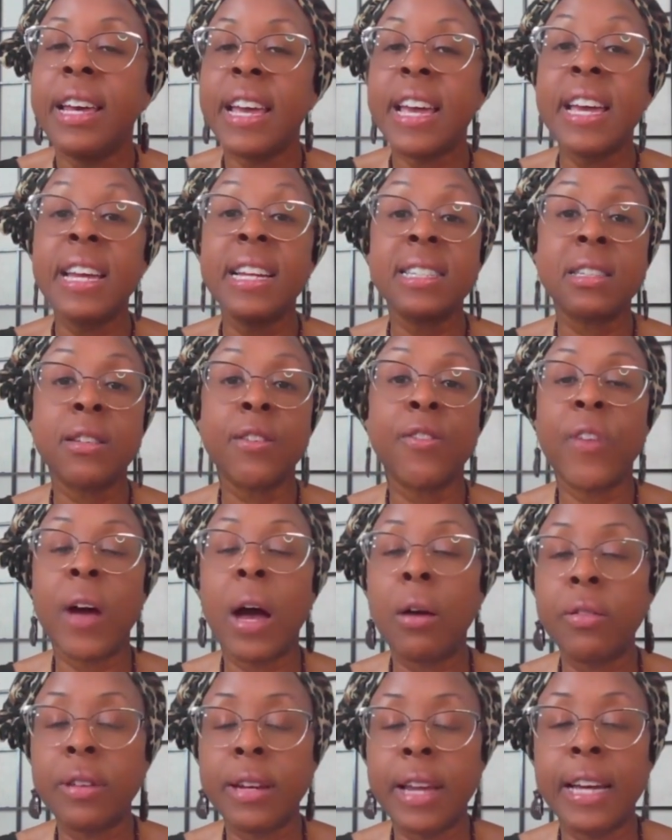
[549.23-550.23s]
It is the
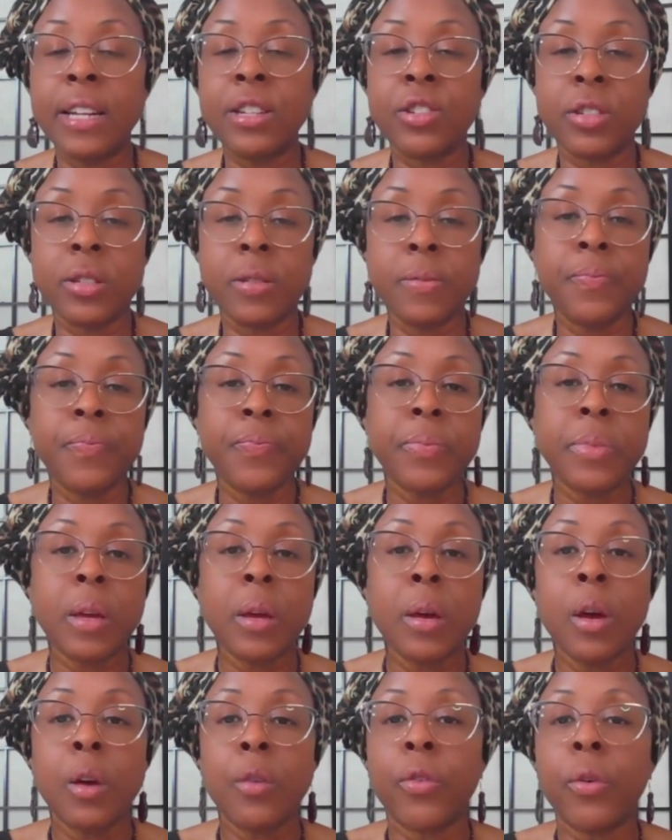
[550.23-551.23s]
foundation
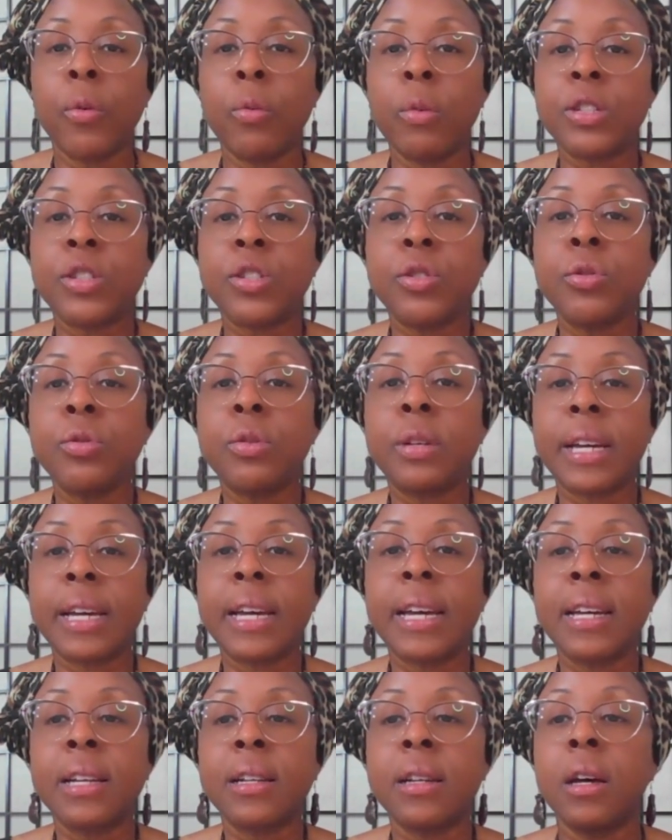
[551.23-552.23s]
for which you
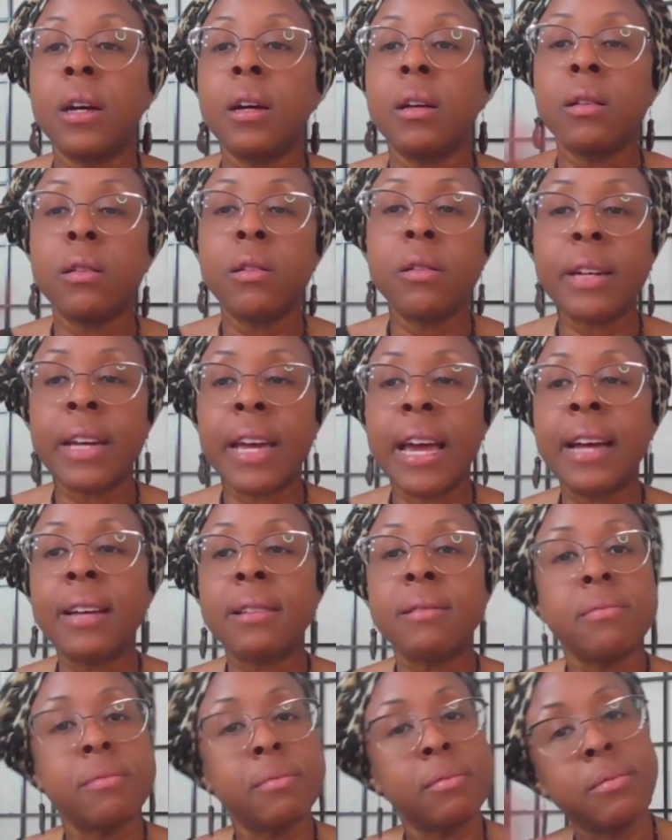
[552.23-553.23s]
can look
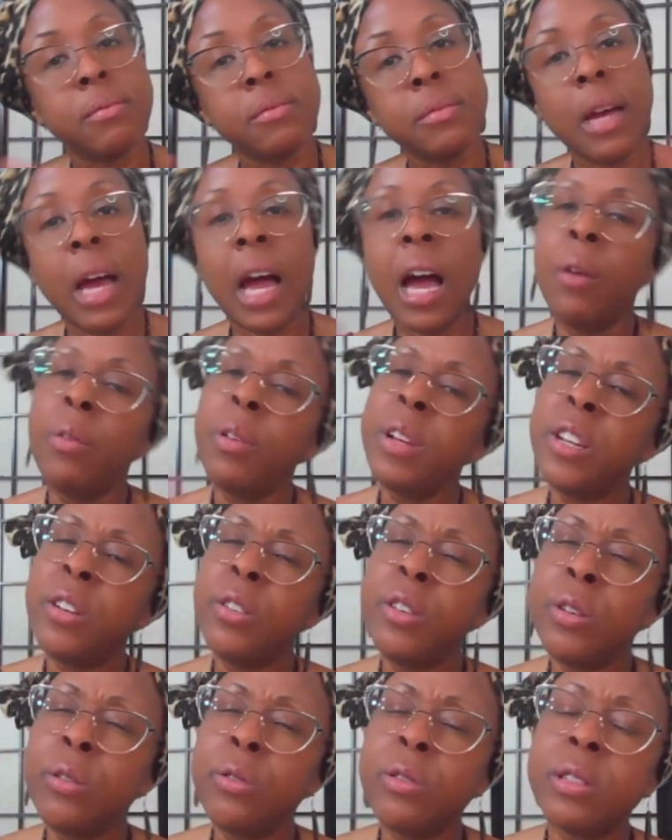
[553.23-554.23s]
at how will
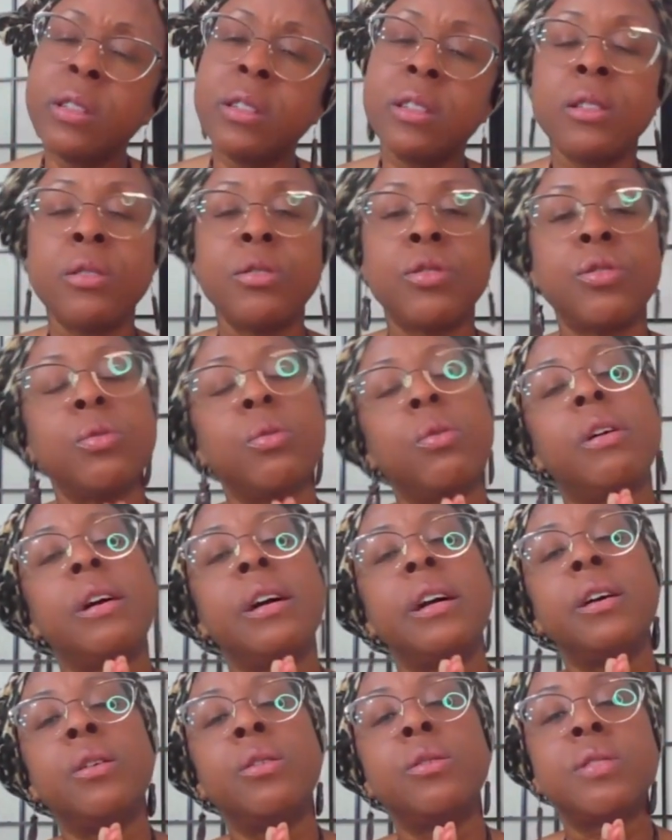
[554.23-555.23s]
you use essential
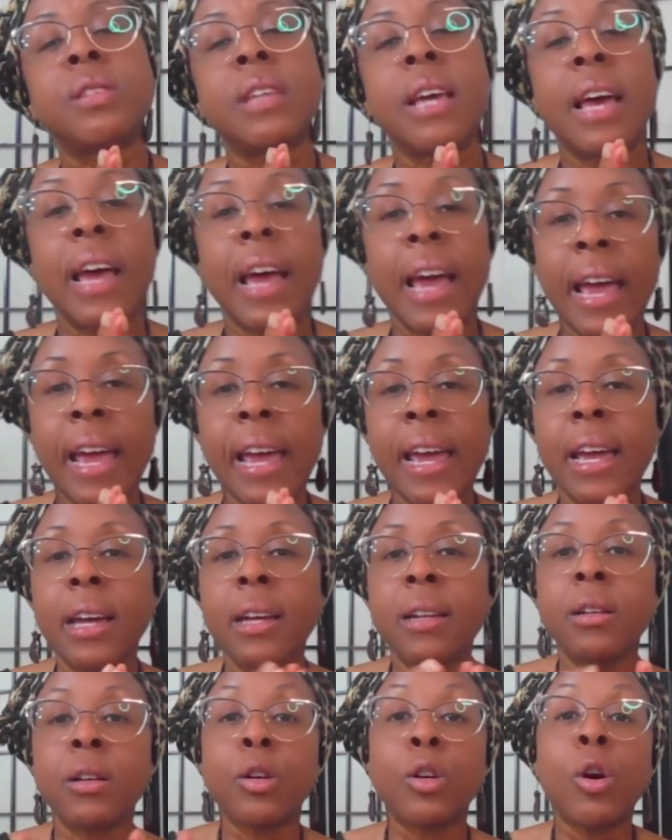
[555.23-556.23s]
oils
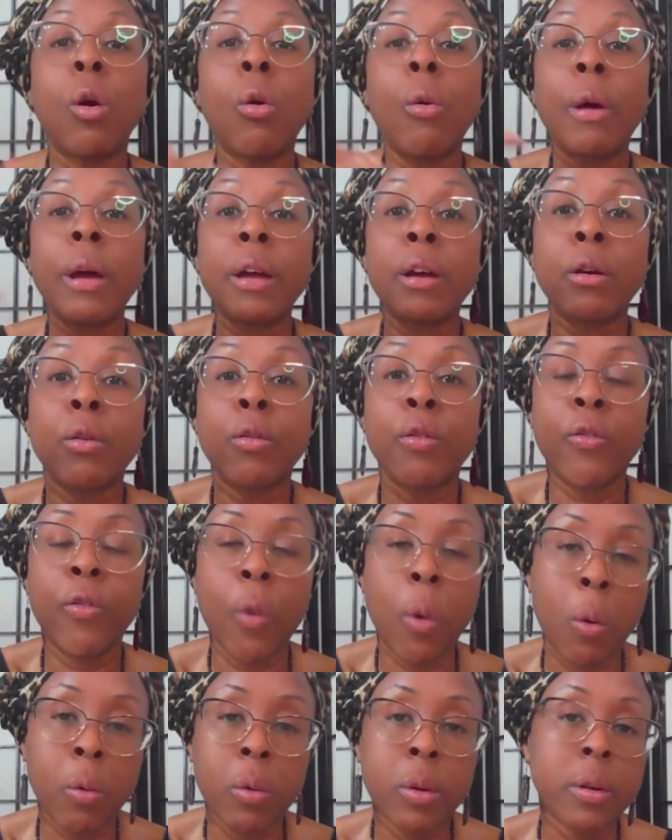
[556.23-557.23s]
and going
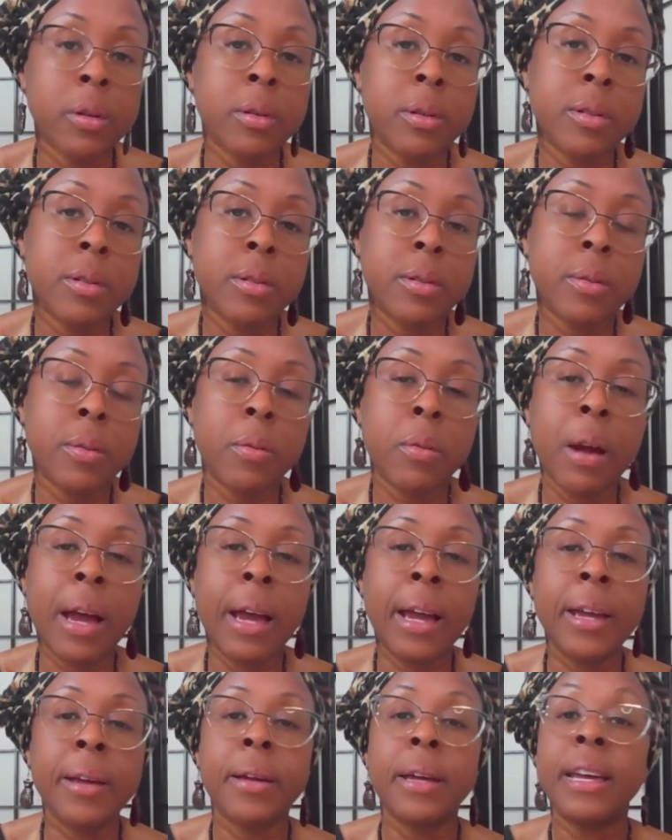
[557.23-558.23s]
forward,
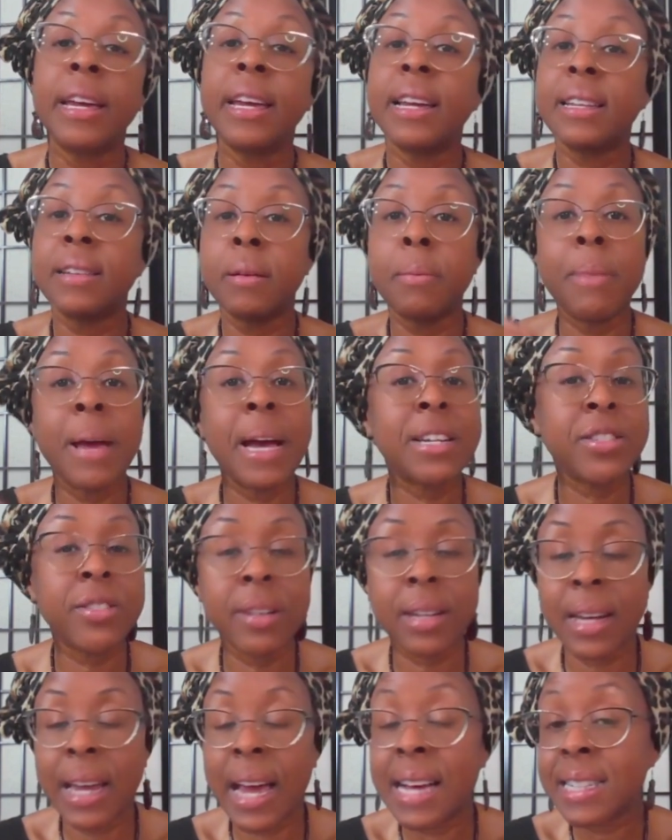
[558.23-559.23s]
right? The
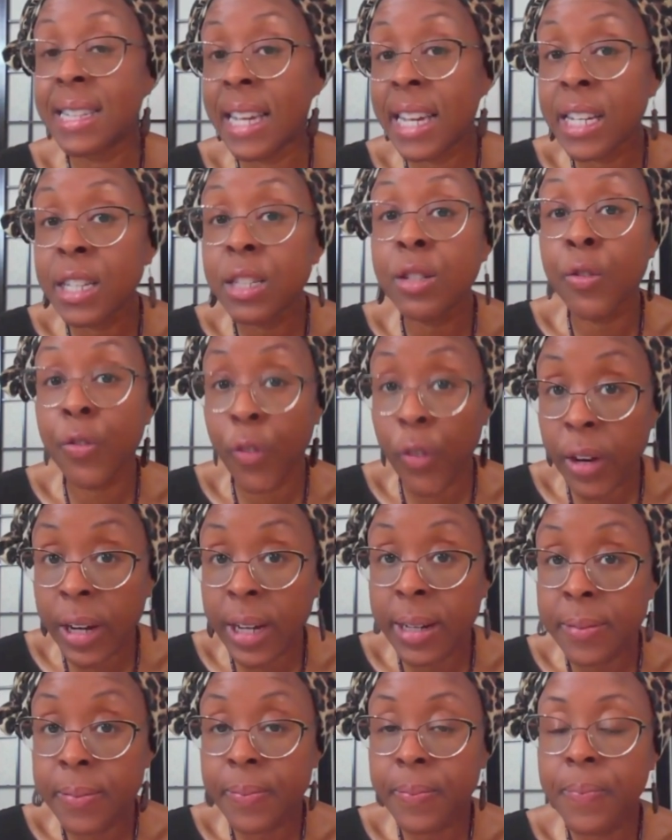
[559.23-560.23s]
masterclass is
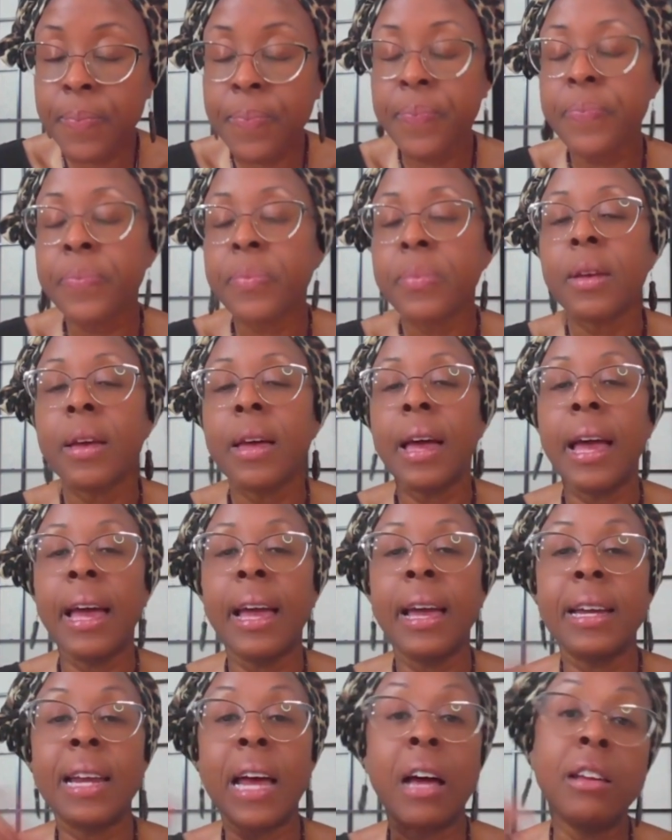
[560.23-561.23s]
free,
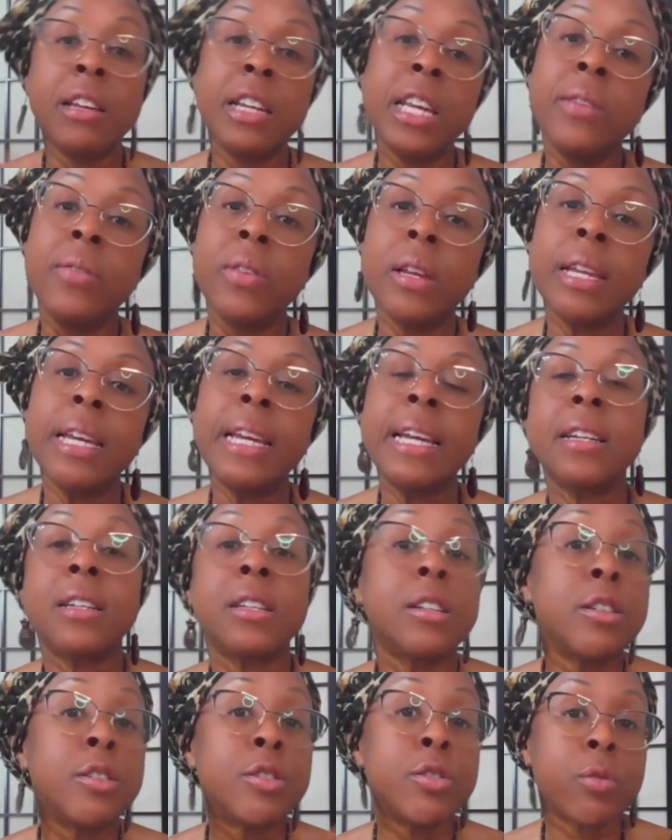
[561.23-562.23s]
and I'll leave a link
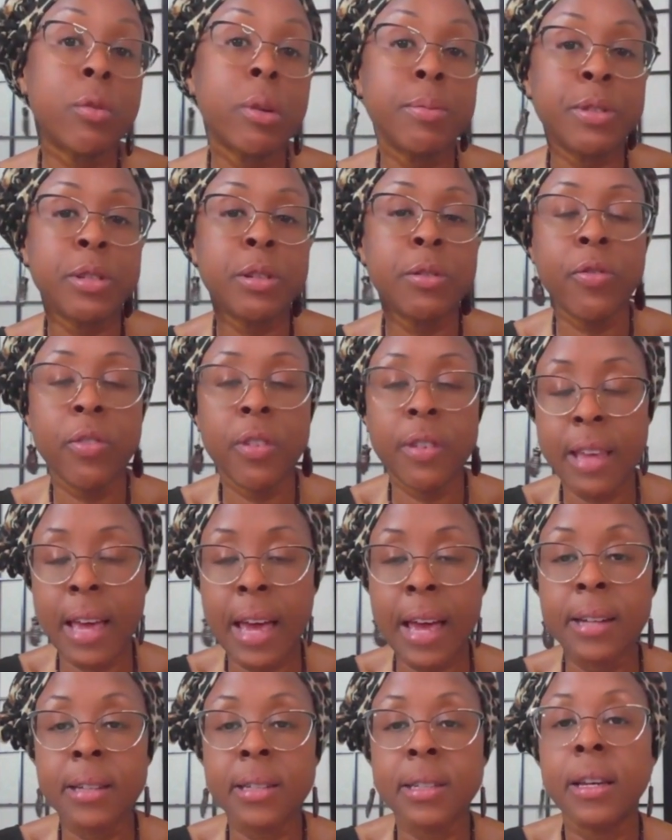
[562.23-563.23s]
in the description for
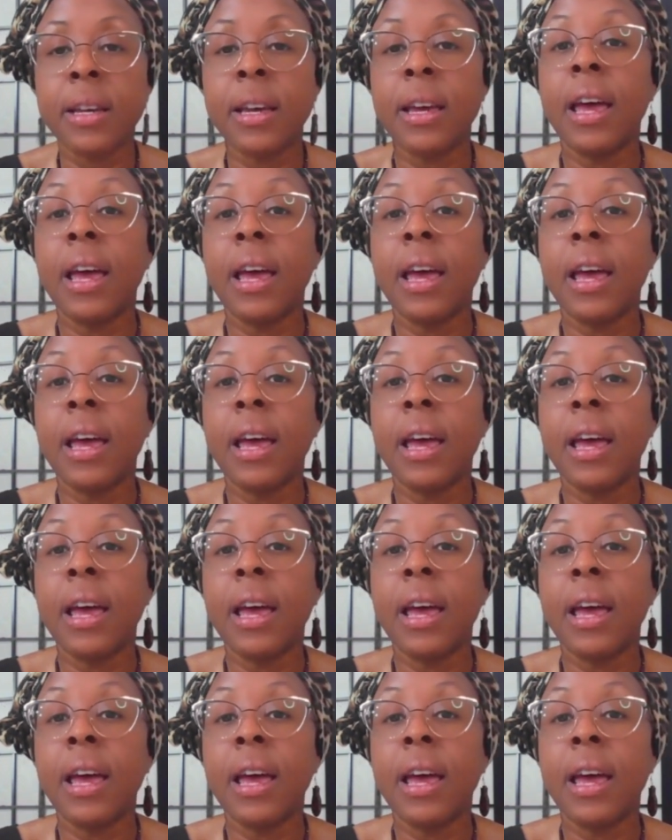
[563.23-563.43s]
that.